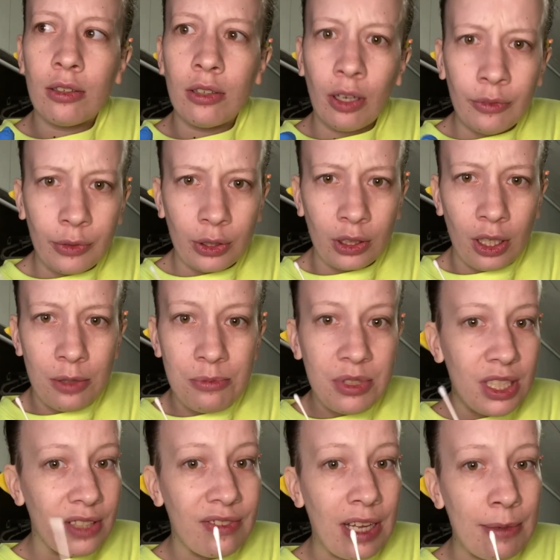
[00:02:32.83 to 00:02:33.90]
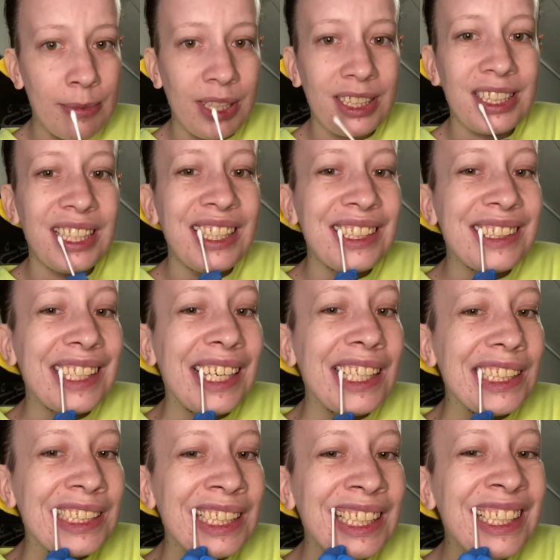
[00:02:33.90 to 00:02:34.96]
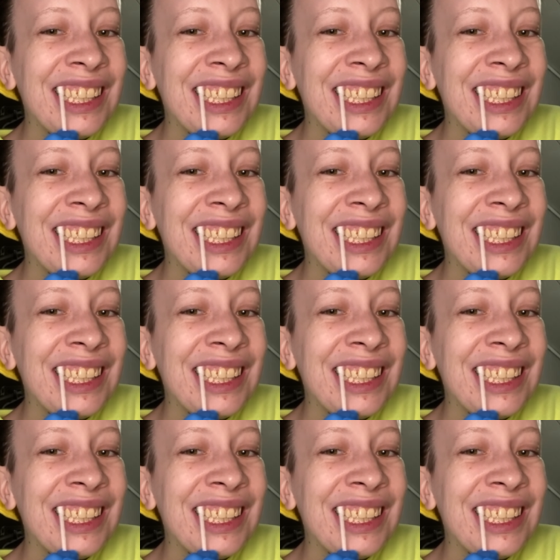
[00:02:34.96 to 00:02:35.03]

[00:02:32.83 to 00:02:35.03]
of your gums, if that makes any sense.